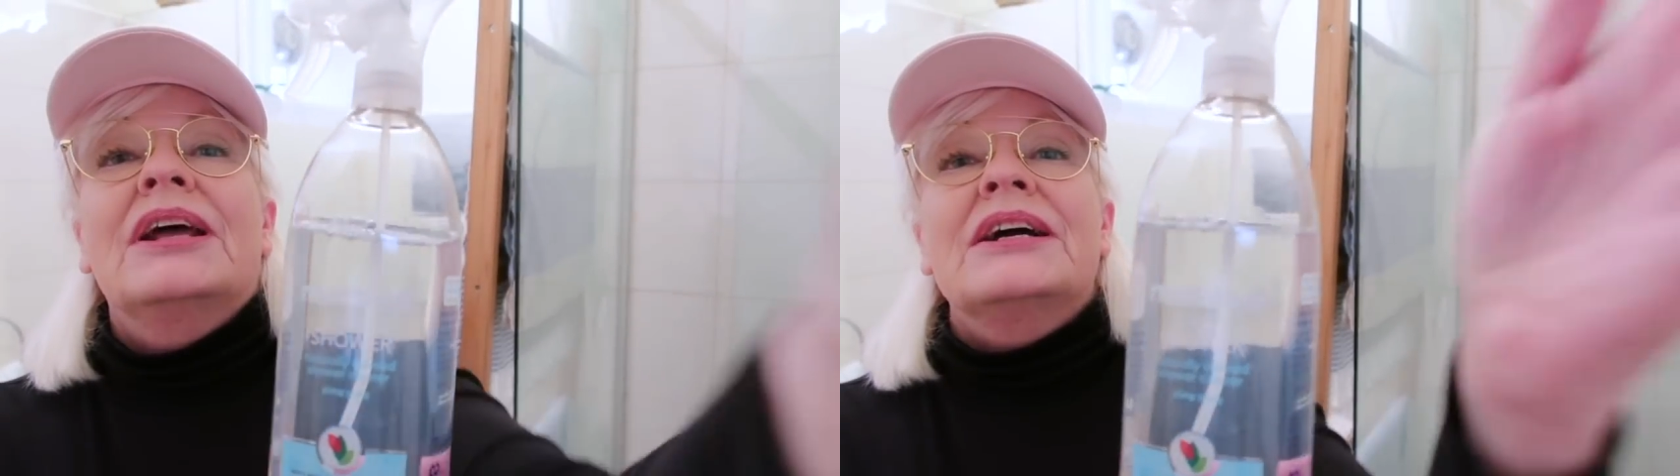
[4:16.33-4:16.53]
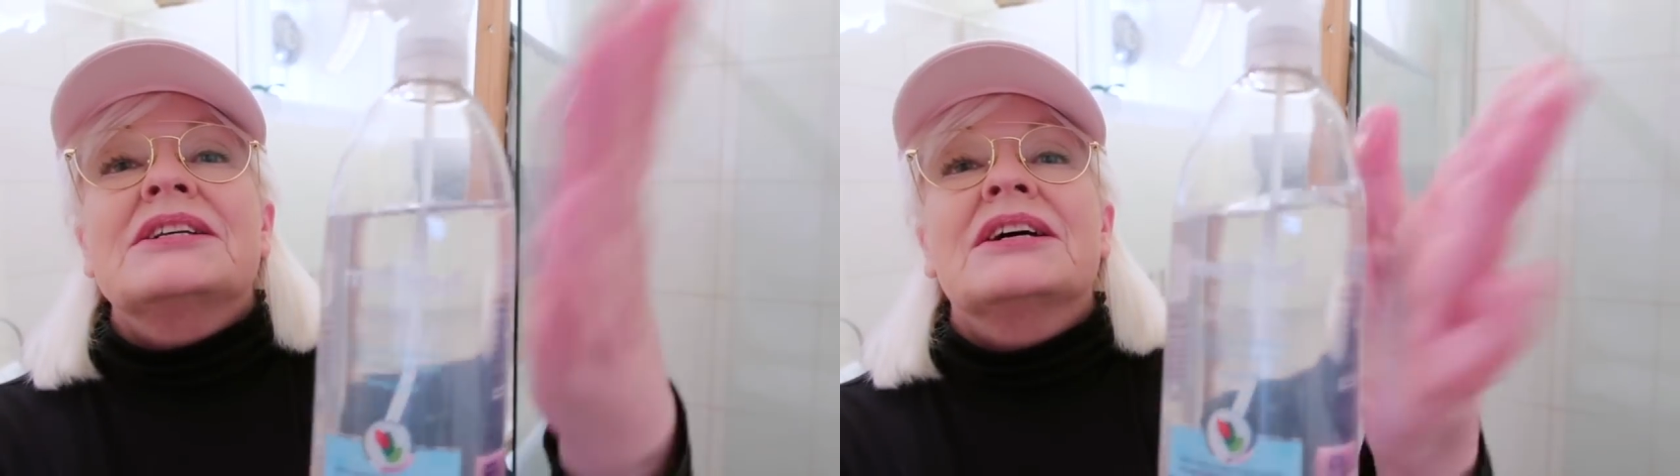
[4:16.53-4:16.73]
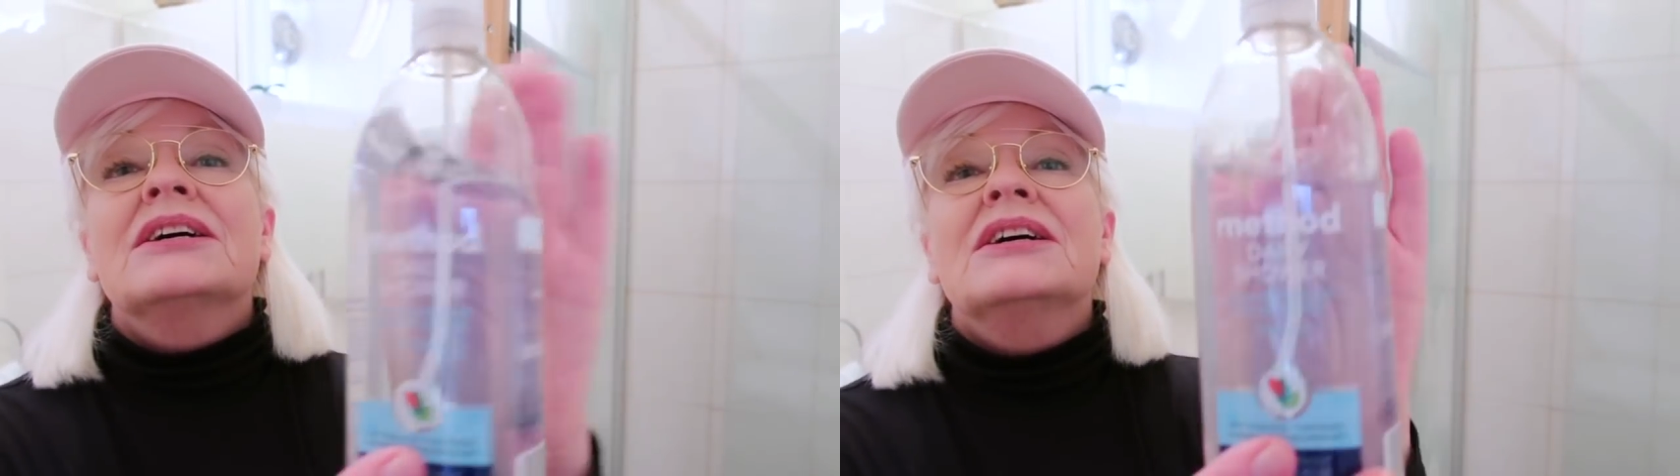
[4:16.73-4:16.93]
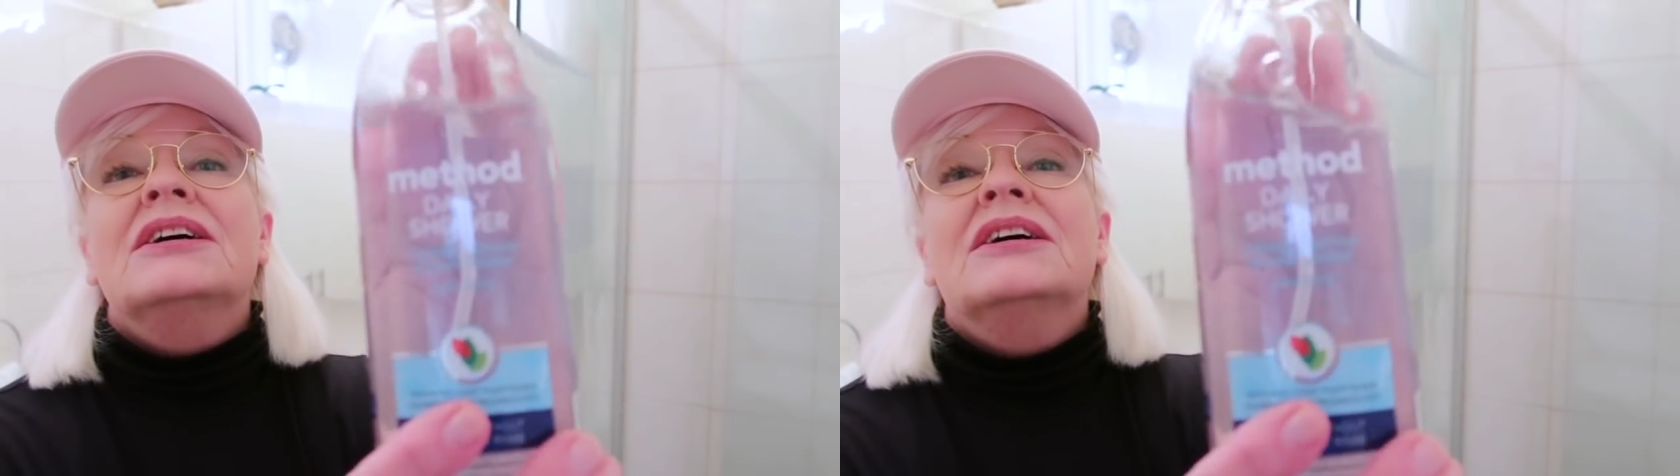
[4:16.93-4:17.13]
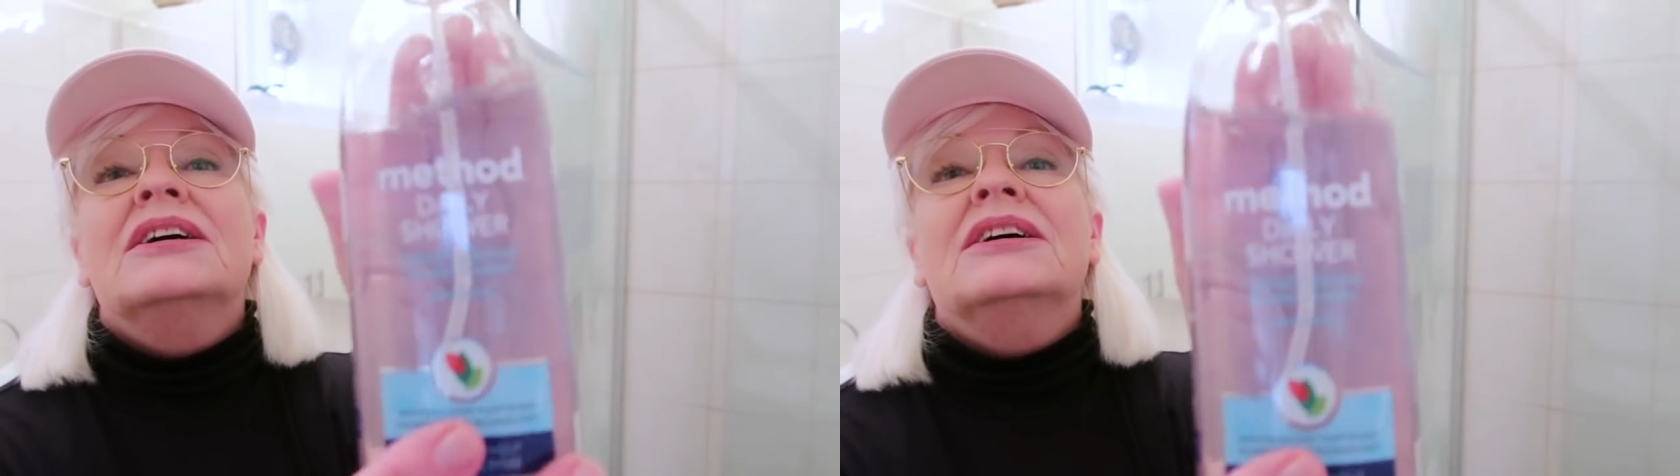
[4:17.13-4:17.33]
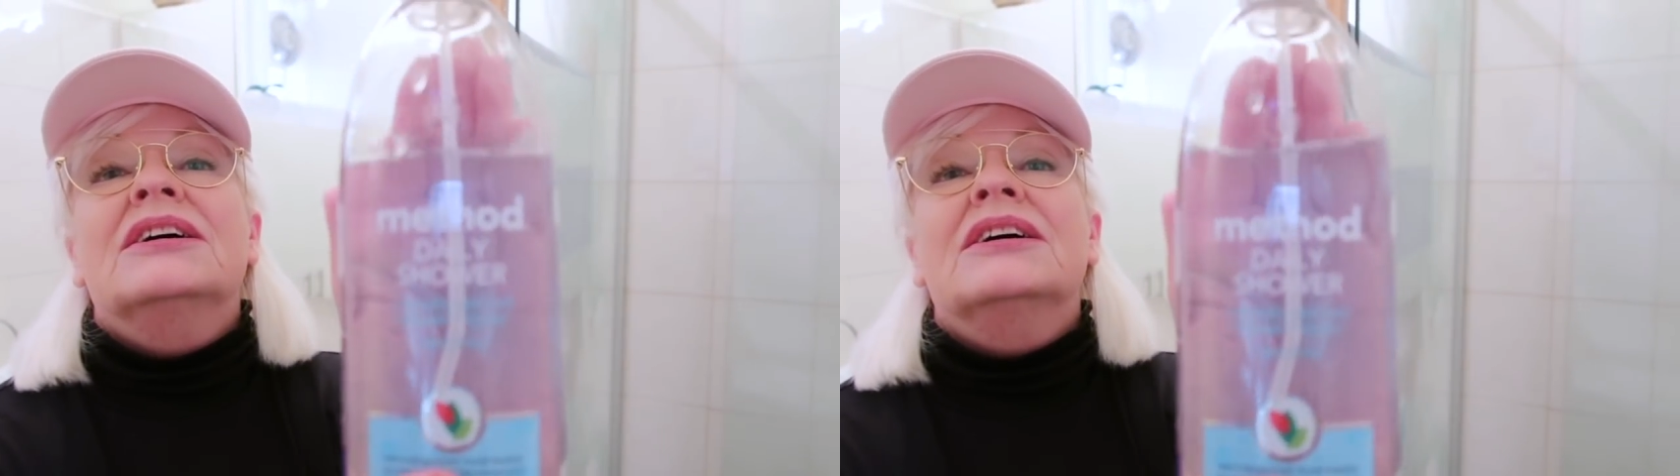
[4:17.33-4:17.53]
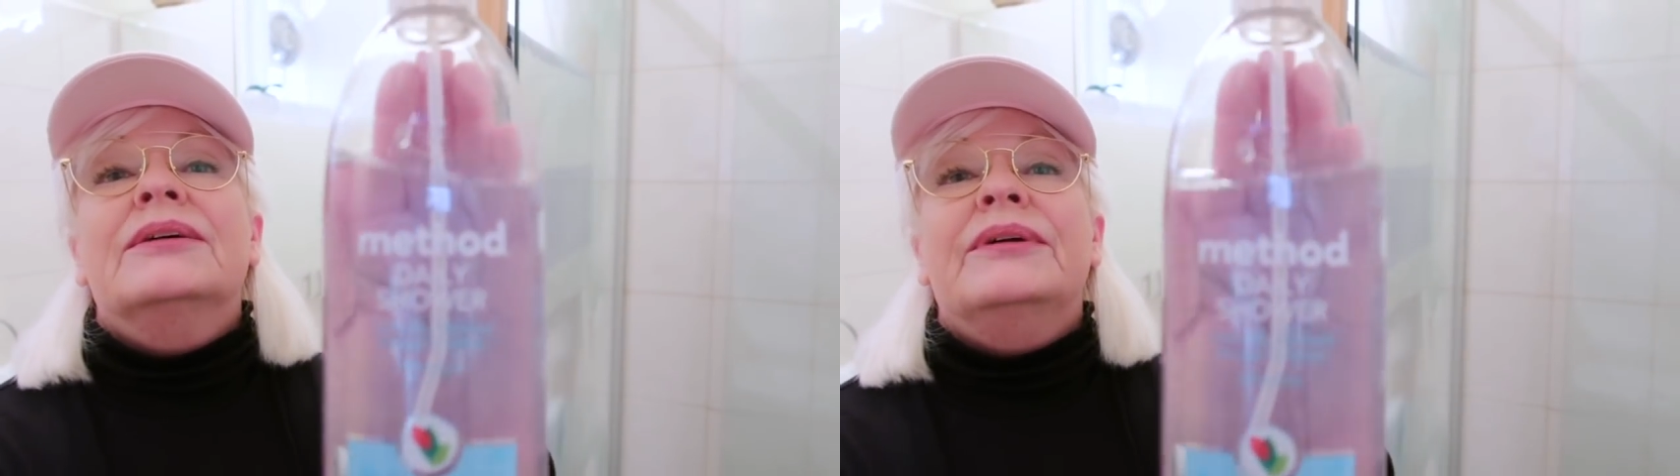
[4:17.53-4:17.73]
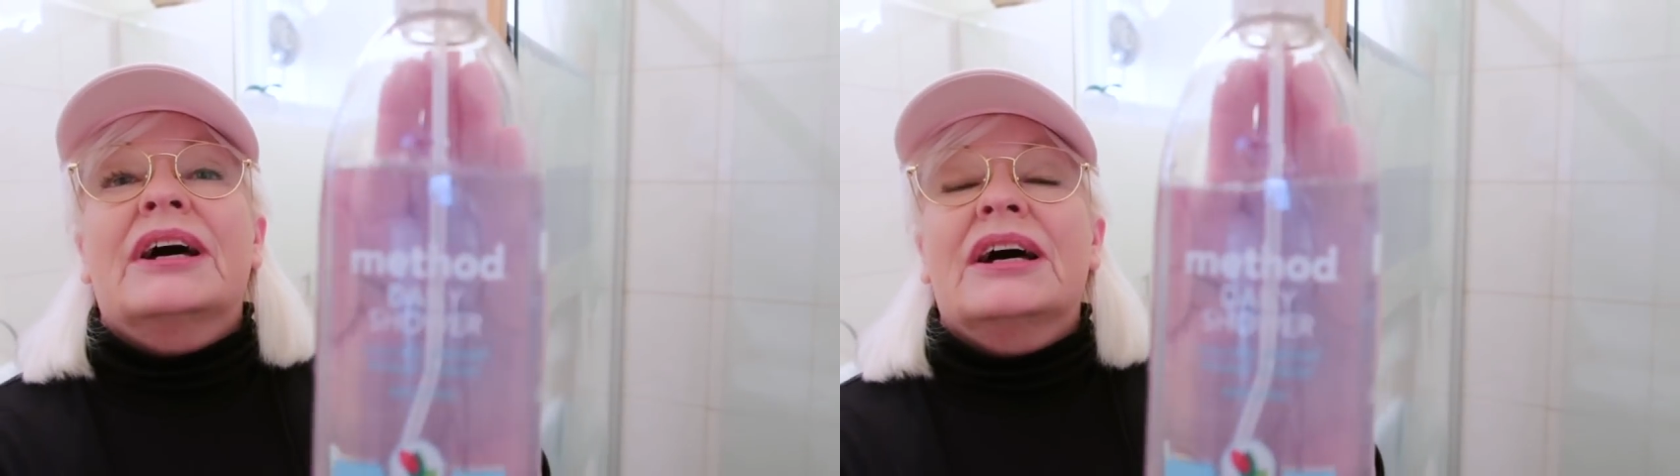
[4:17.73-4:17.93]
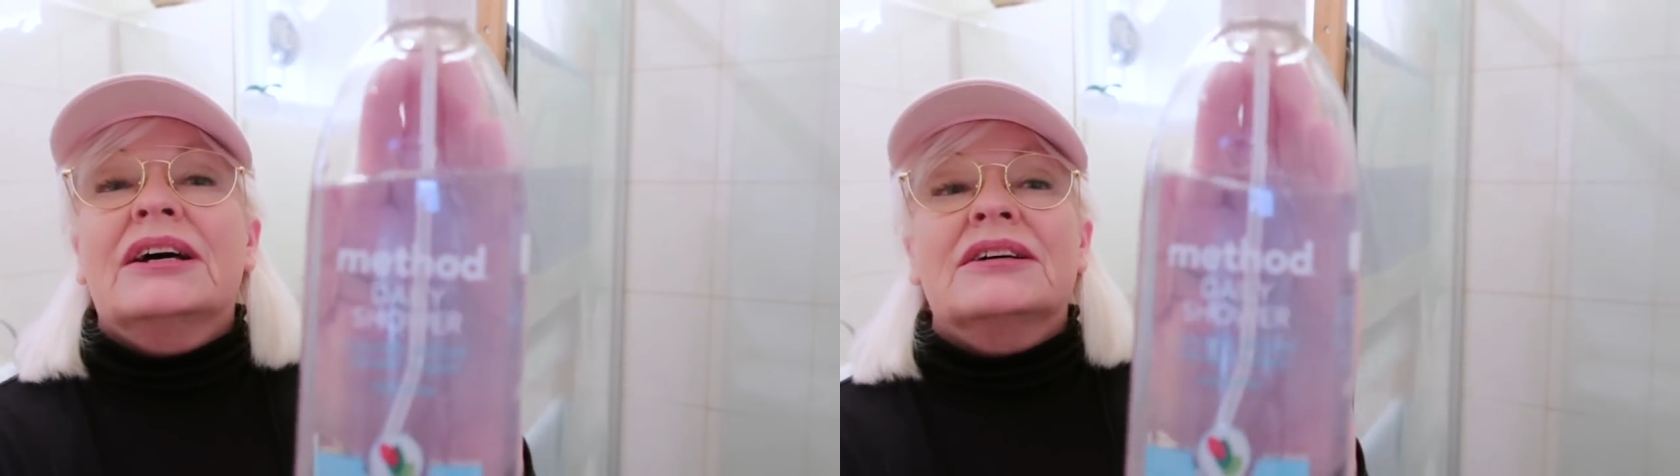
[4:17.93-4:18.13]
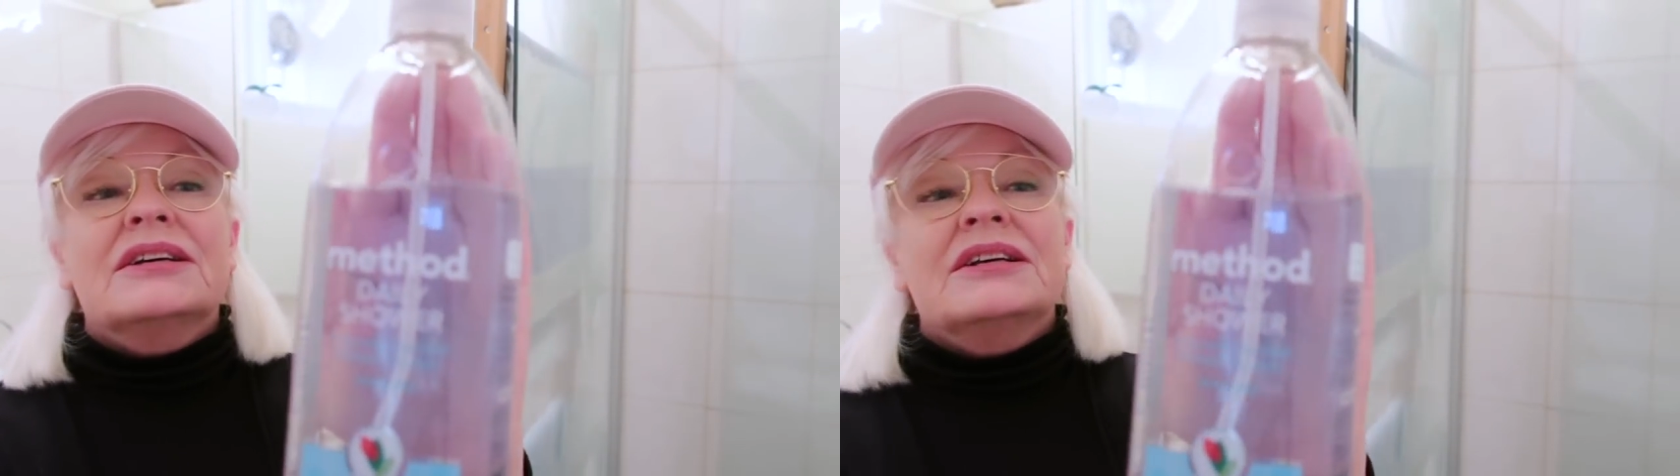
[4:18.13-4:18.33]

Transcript: lighter. Here we are,